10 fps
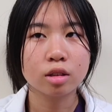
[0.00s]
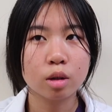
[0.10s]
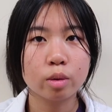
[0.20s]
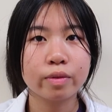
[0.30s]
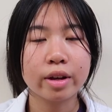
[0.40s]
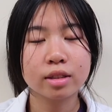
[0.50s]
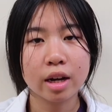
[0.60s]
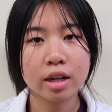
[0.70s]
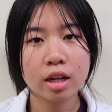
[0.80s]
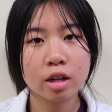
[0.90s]
So with
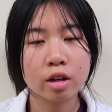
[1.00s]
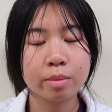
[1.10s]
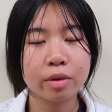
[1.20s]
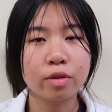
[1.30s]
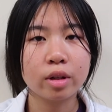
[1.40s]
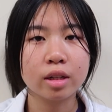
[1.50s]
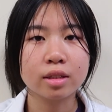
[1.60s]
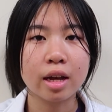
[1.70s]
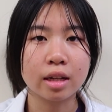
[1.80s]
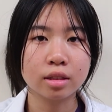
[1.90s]
anxiety, you're gonna be feeling
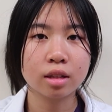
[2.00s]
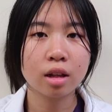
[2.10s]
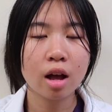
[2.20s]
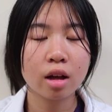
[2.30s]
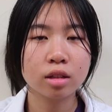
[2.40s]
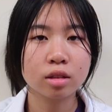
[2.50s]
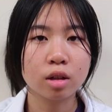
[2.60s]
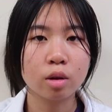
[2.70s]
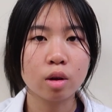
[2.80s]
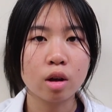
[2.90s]
tense a lot,
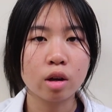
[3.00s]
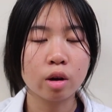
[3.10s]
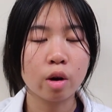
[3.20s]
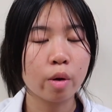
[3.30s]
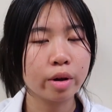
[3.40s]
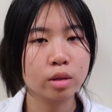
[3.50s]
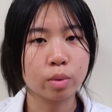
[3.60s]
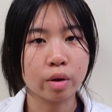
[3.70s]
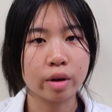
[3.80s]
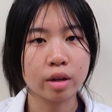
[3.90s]
so you're always
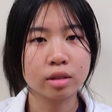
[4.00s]
worrying.